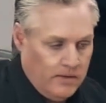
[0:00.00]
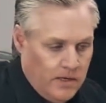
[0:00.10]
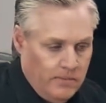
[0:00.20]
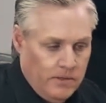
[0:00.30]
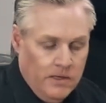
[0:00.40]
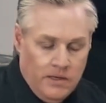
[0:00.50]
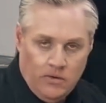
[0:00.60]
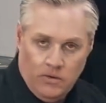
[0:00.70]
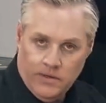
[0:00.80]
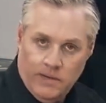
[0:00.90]
all
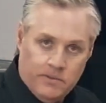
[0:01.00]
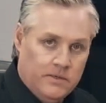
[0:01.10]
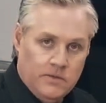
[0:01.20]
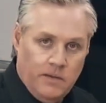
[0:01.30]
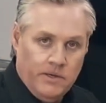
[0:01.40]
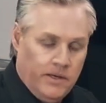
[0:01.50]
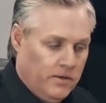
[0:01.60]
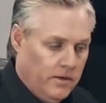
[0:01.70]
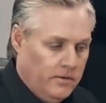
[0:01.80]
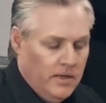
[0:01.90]
the cameras had time of day
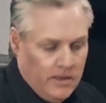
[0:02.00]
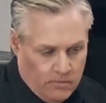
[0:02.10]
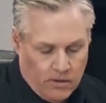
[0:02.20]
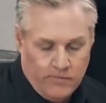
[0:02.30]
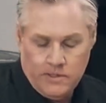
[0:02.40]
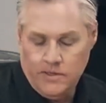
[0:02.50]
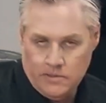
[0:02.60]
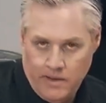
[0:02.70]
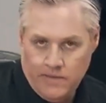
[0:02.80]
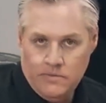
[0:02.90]
code, we obviously need
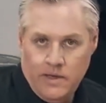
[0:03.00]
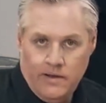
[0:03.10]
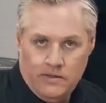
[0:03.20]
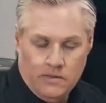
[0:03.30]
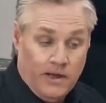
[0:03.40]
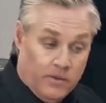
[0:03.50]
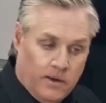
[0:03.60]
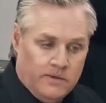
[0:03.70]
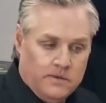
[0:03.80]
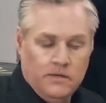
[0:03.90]
to add some other
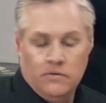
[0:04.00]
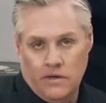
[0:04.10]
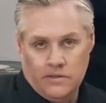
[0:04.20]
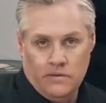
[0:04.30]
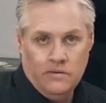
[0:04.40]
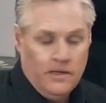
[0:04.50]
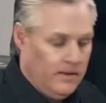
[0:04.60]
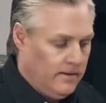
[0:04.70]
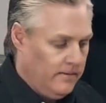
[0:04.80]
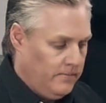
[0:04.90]
ways of synchronizing
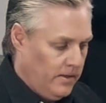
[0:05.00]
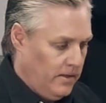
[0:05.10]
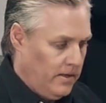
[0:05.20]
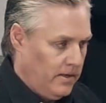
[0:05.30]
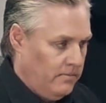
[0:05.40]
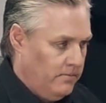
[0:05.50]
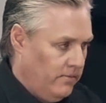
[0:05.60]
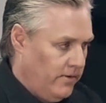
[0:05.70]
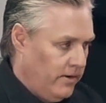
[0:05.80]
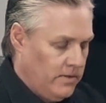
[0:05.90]
the
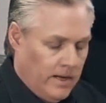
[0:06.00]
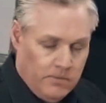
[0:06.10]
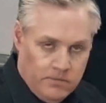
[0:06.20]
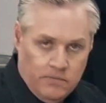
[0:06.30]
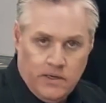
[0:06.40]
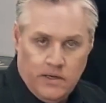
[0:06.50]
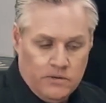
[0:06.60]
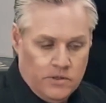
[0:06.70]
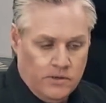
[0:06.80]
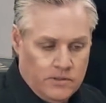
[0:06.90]
various camera
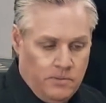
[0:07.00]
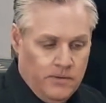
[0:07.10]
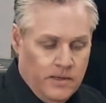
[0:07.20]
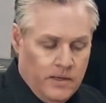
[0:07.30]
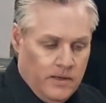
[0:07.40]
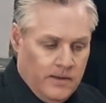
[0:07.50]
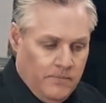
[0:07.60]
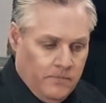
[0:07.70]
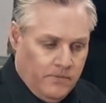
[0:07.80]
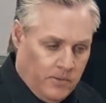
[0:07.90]
shots. But
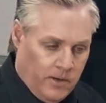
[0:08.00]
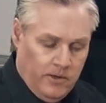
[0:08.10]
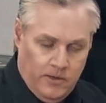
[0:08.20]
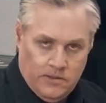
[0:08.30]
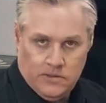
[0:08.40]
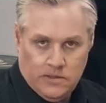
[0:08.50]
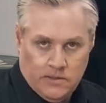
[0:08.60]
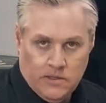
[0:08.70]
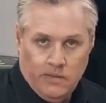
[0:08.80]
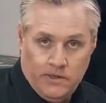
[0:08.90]
for the moment, it uses
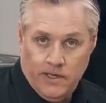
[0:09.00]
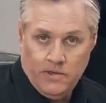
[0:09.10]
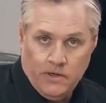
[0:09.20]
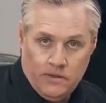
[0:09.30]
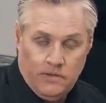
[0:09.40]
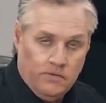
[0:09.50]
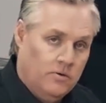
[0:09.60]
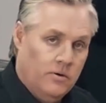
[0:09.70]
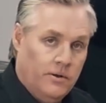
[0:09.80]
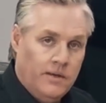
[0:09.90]
time of day code that you
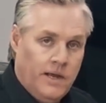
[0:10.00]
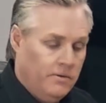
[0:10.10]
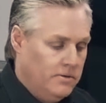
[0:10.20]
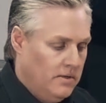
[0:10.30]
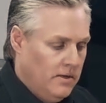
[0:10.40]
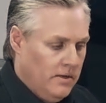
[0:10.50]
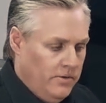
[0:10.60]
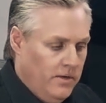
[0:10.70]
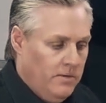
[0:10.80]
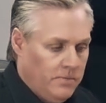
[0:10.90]
record on the cameras.
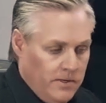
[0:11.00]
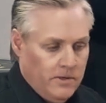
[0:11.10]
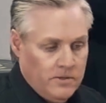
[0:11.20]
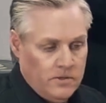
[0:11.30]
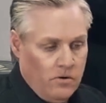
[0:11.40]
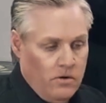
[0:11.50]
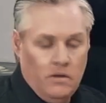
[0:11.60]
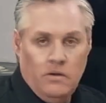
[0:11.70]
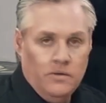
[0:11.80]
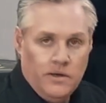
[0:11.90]
You can pretty much just roll
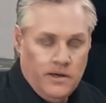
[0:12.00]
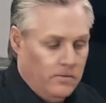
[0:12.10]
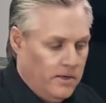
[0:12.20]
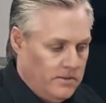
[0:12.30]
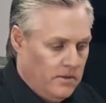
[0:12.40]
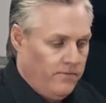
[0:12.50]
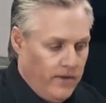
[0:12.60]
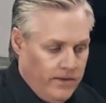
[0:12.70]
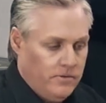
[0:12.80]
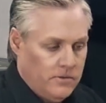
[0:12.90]
along the cutaways and just
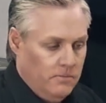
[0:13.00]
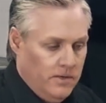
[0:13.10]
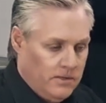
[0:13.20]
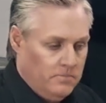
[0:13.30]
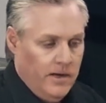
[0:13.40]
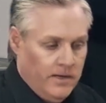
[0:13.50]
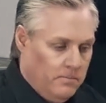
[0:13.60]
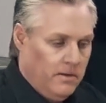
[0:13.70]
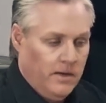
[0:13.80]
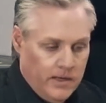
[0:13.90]
find interesting bits, mark
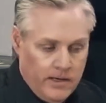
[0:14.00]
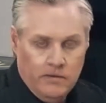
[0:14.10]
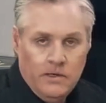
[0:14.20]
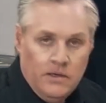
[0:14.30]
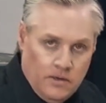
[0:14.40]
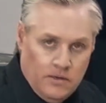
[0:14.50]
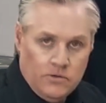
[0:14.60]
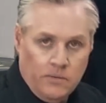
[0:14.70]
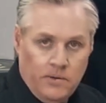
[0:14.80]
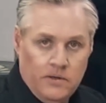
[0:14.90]
in, mark out,
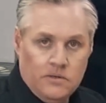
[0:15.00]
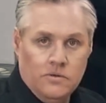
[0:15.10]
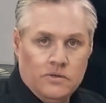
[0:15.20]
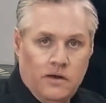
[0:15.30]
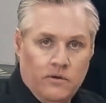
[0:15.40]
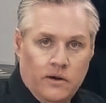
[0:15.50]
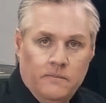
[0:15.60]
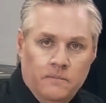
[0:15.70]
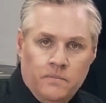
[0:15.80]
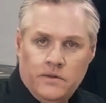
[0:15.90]
drop it into source override.
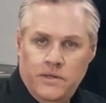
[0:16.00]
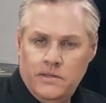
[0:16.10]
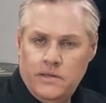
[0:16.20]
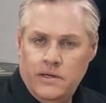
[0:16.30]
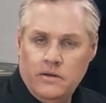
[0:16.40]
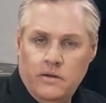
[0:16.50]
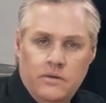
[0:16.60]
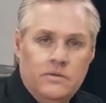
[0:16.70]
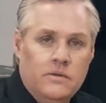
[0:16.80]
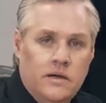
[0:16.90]
So you can see
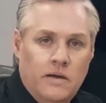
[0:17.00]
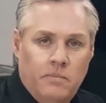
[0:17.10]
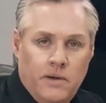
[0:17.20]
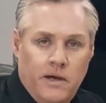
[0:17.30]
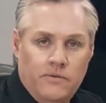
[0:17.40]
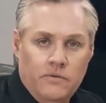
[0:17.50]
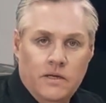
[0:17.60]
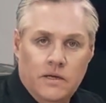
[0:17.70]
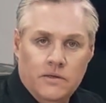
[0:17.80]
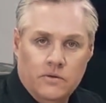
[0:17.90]
how
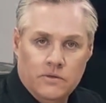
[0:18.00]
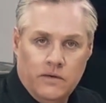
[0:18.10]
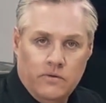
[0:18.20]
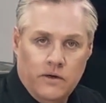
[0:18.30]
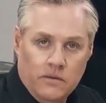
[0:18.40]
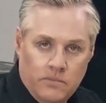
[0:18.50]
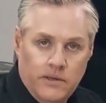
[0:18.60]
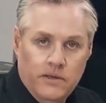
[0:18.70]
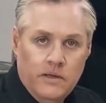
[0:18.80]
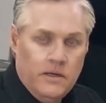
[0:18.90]
powerful source override can
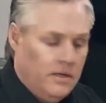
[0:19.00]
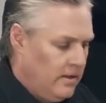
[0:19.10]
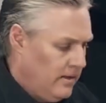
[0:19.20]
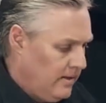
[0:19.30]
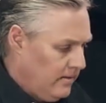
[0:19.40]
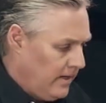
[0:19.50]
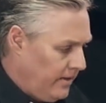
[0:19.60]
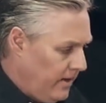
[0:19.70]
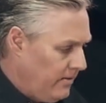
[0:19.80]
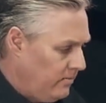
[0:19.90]
be. Now
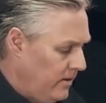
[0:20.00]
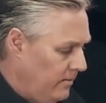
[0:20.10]
the other